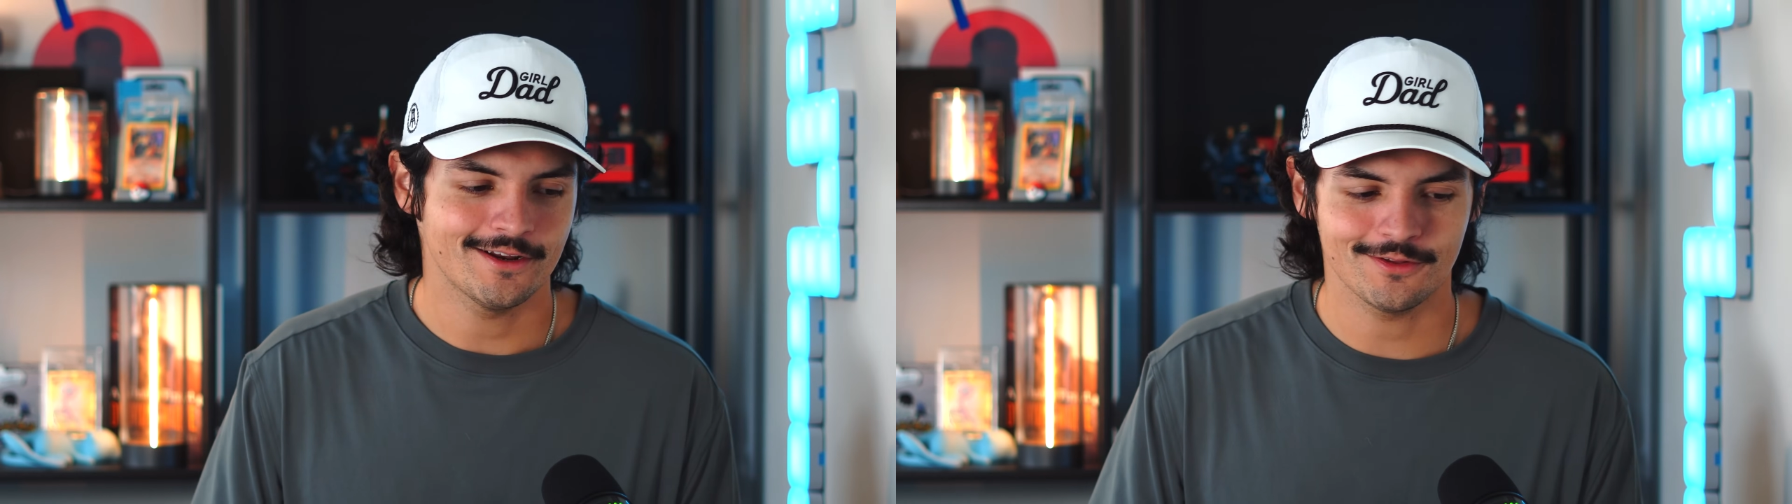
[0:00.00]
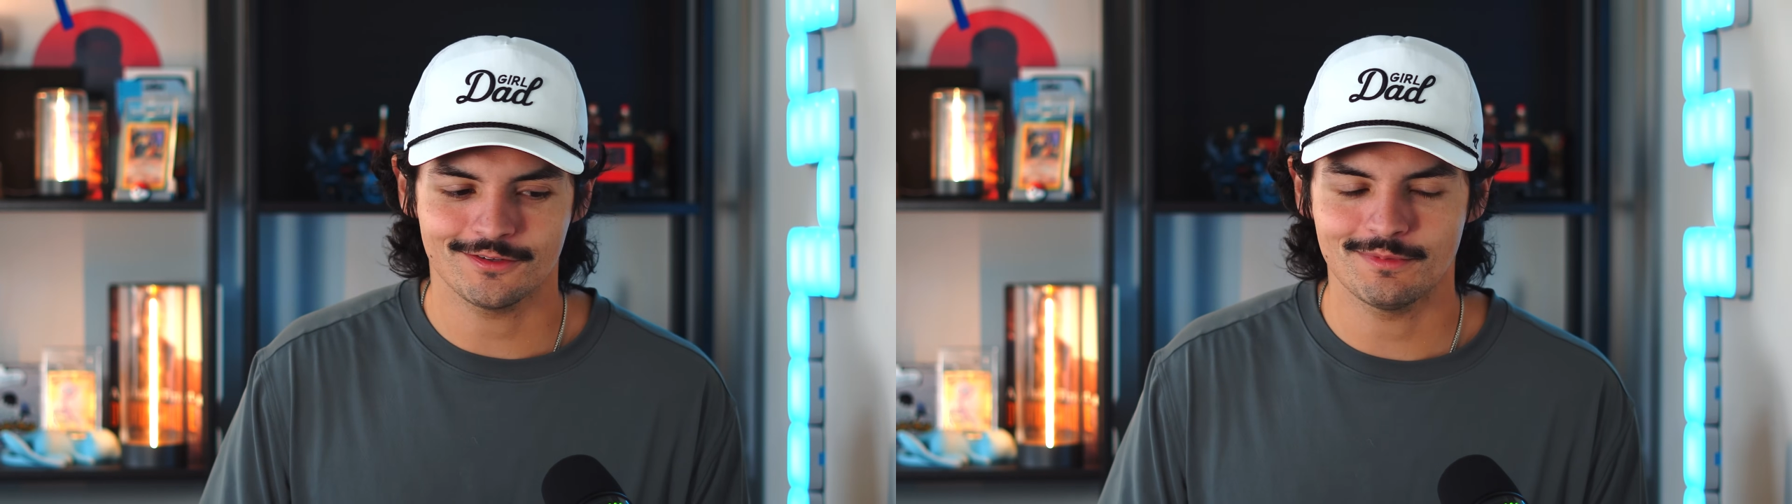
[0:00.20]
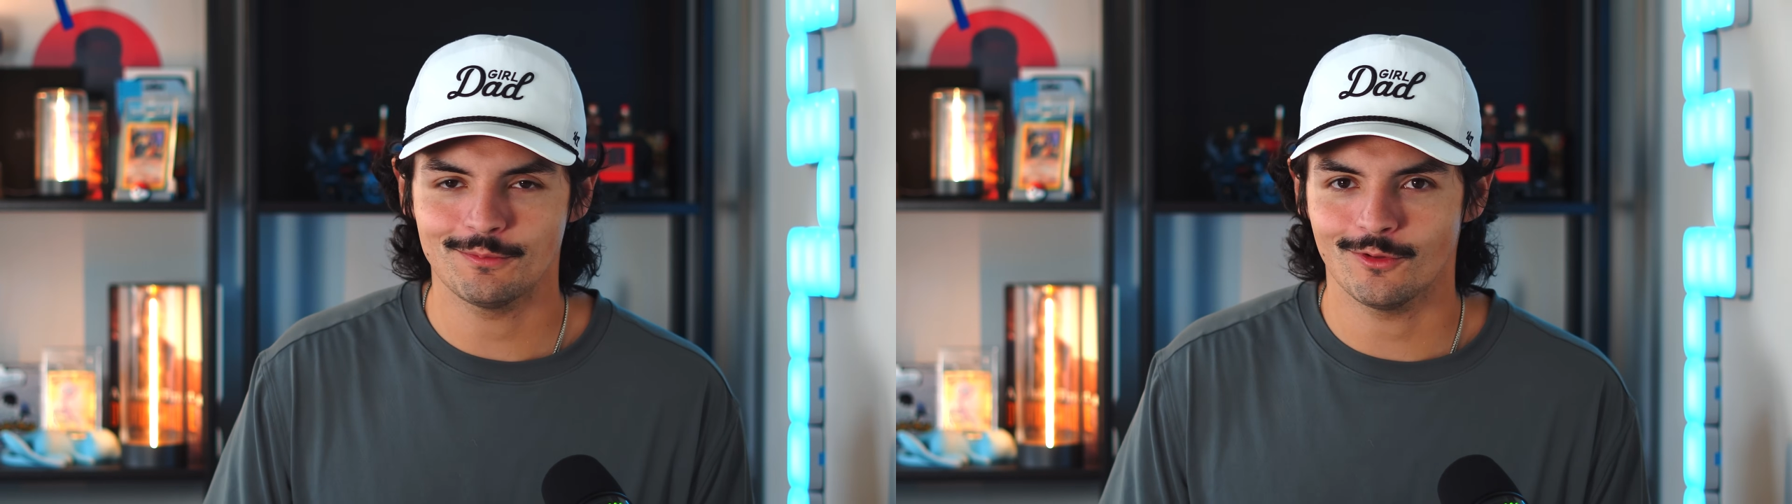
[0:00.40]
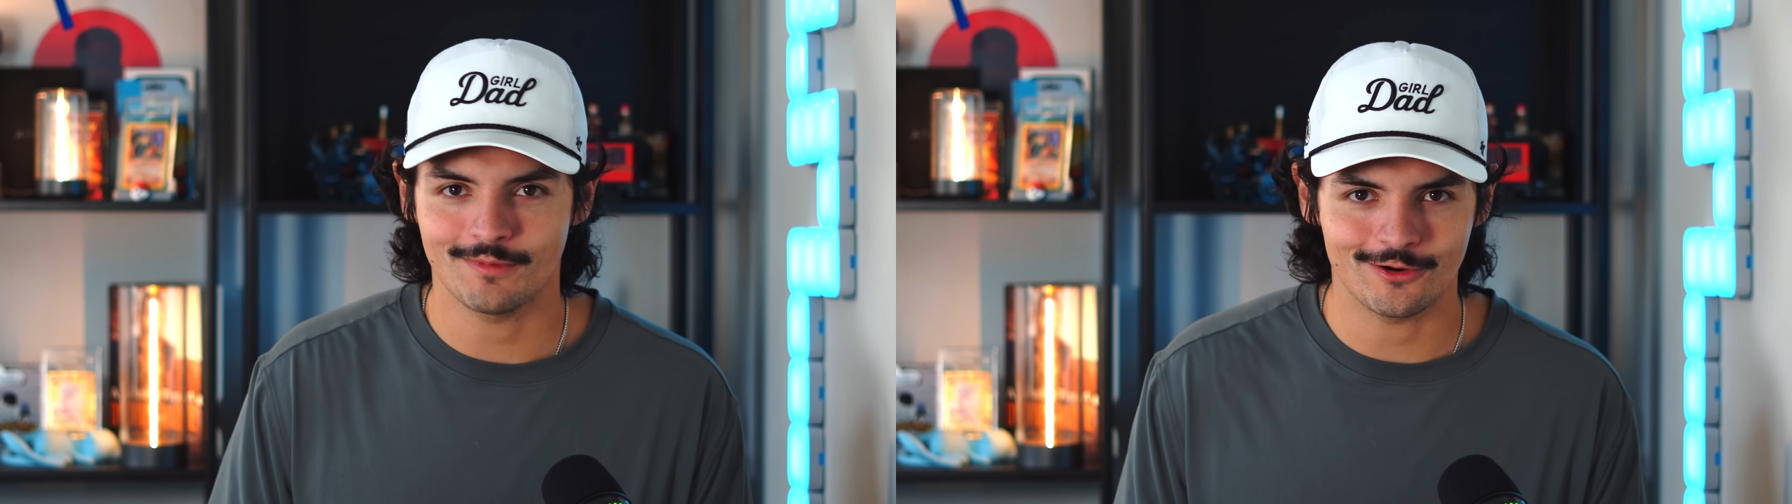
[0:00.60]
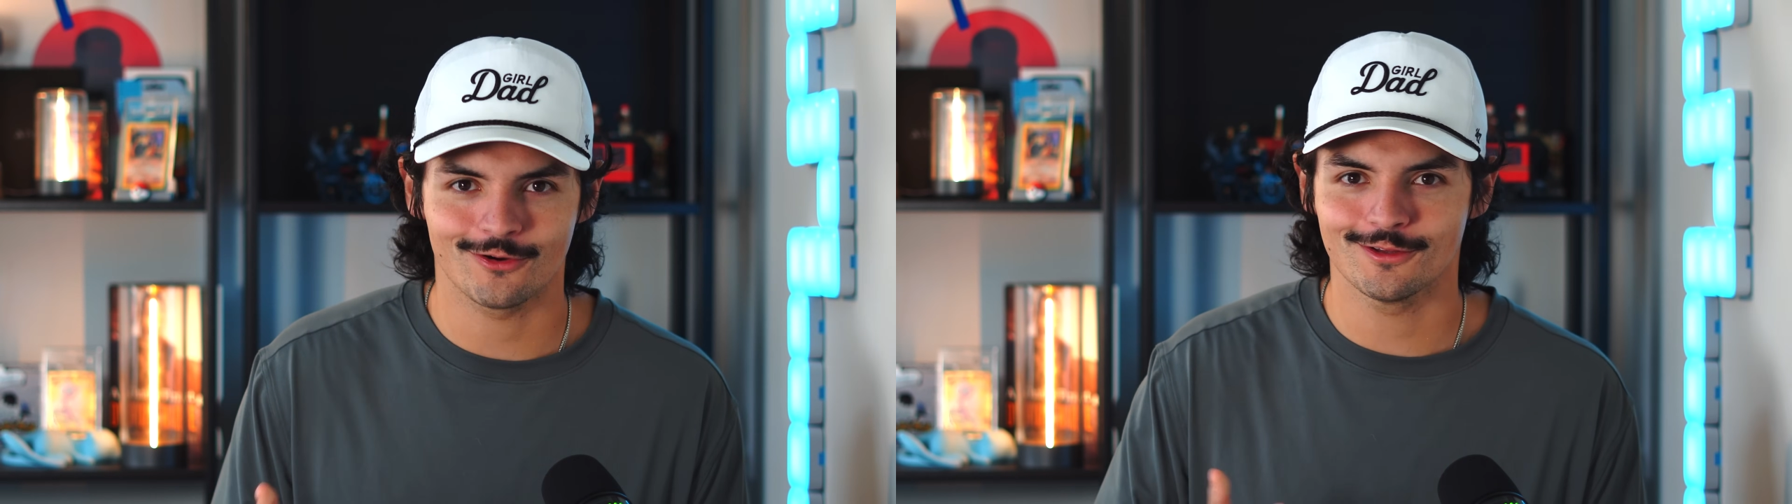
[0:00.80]
I know some people in
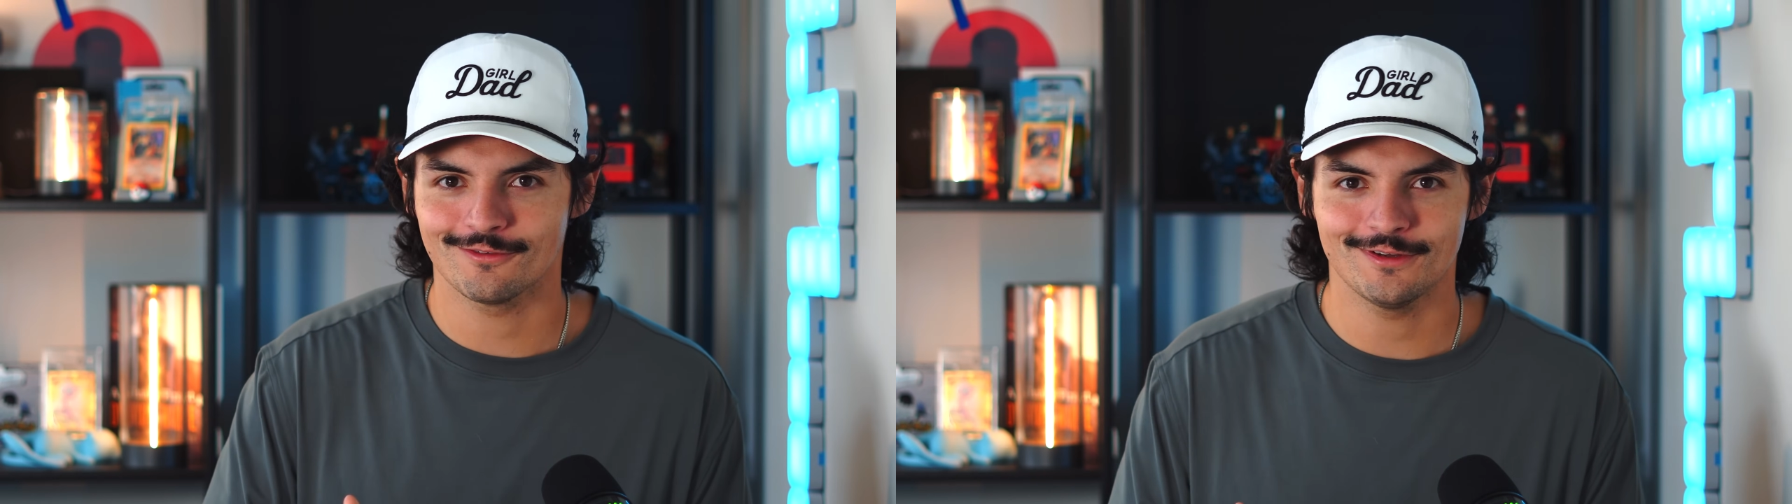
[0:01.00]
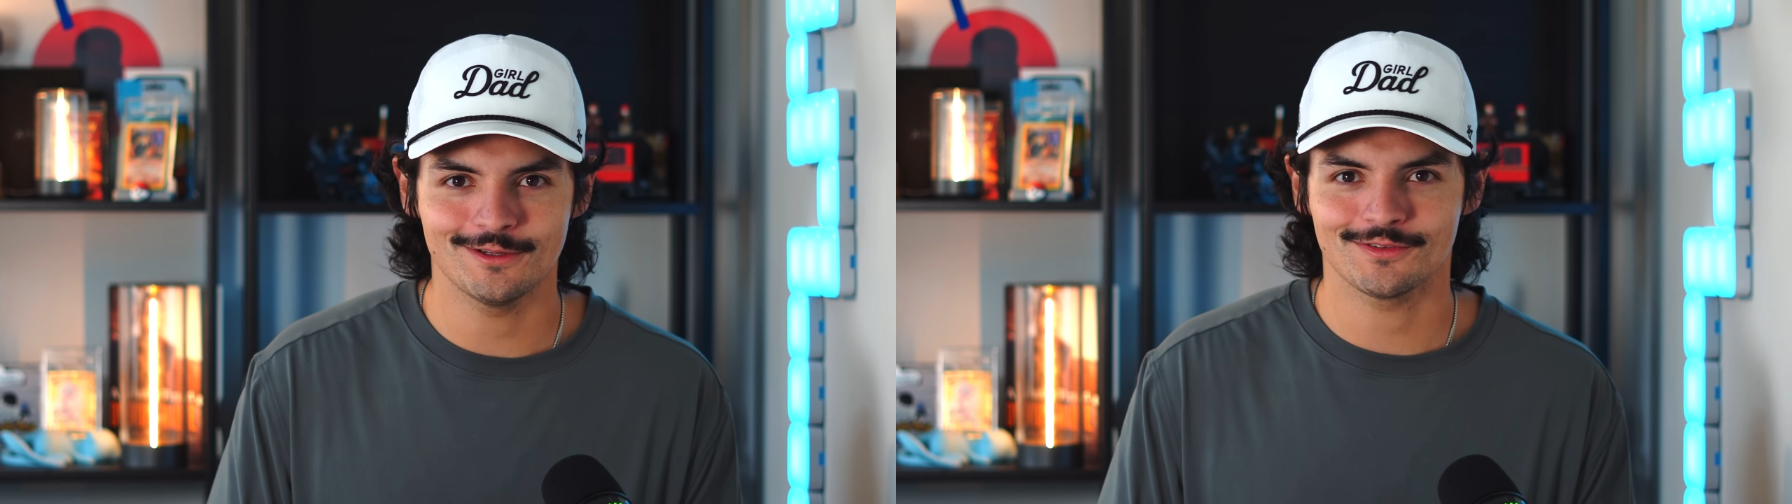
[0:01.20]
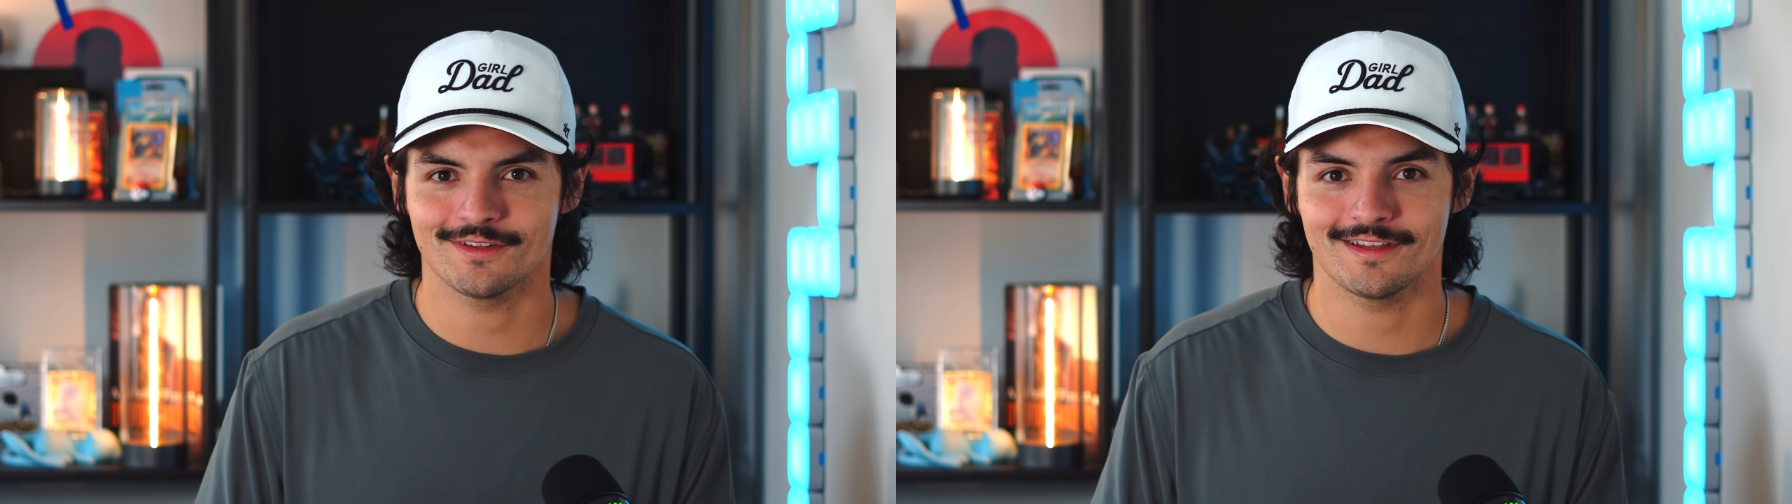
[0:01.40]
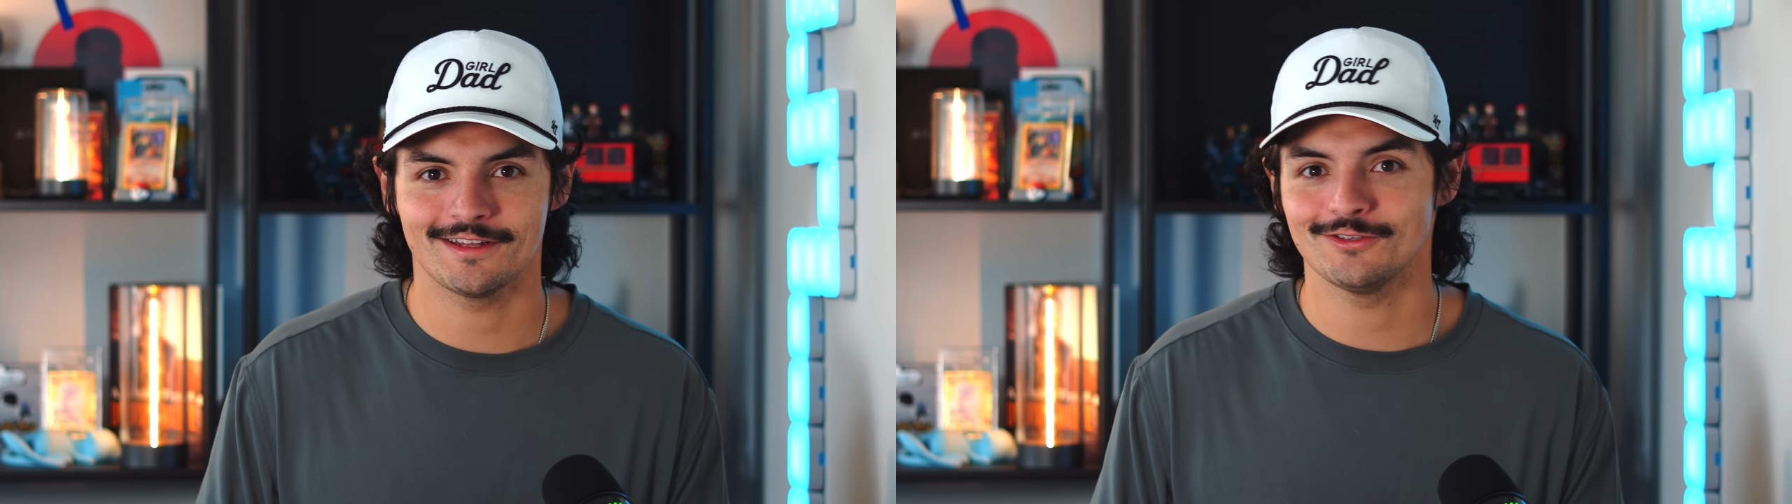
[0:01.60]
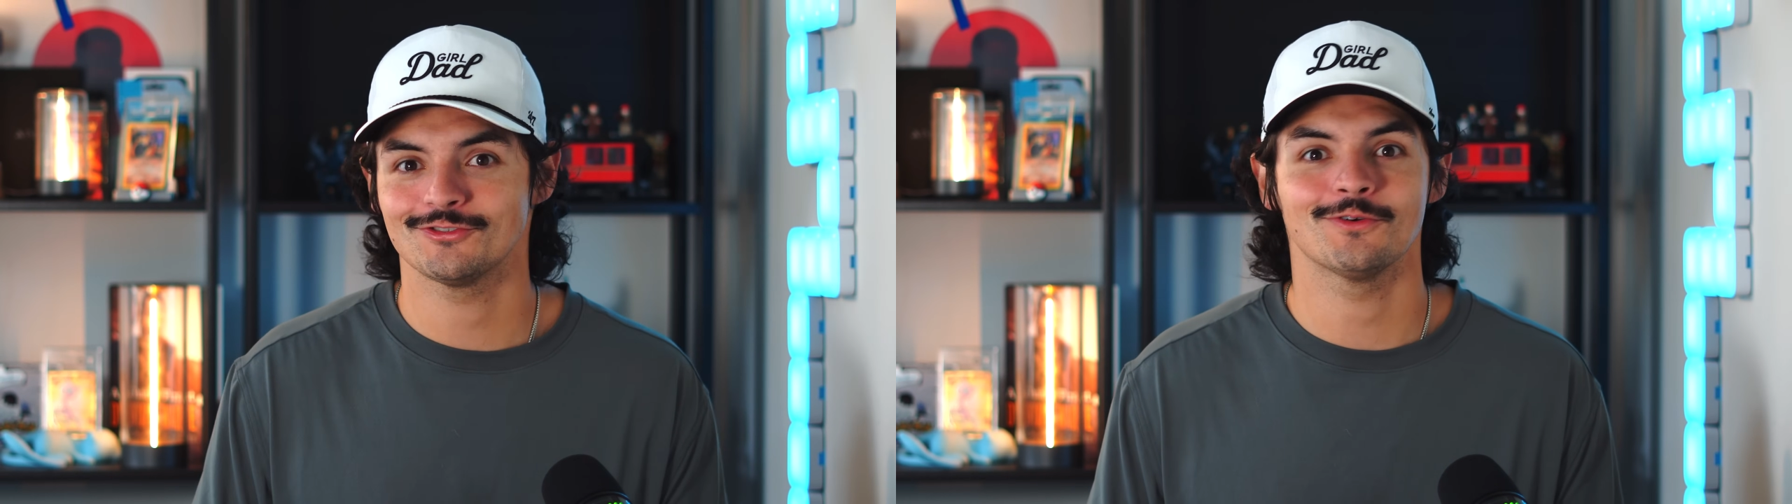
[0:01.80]
my earlier video said that I
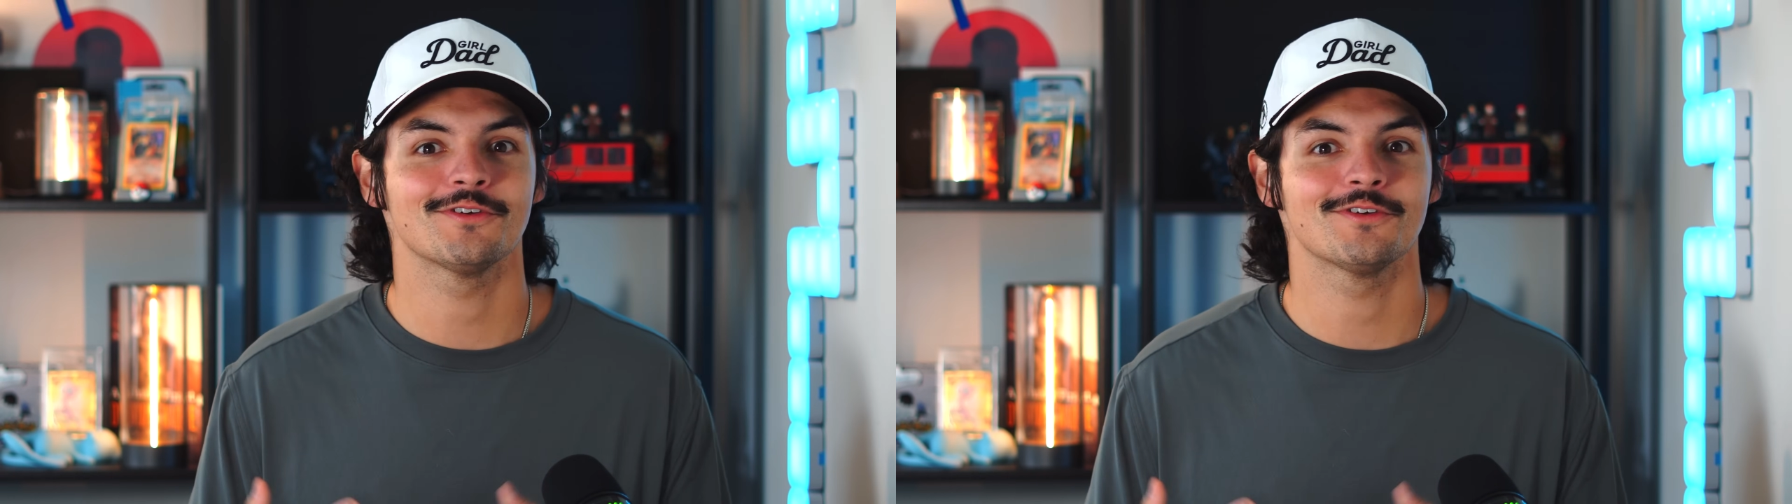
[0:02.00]
didn't show